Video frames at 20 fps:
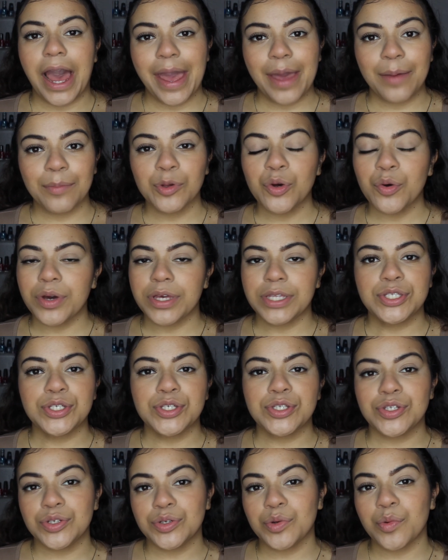I'm
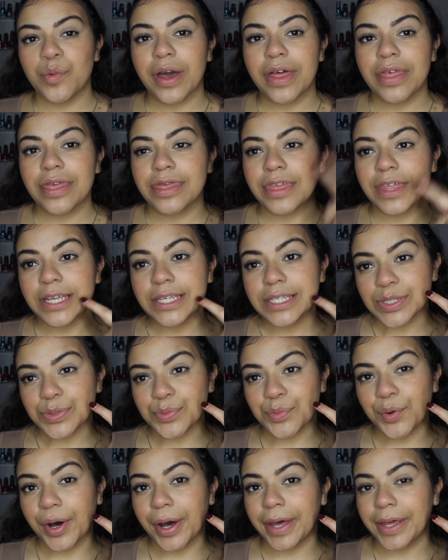going to do
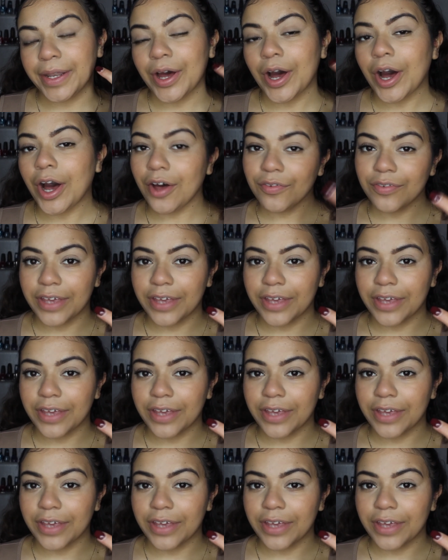this one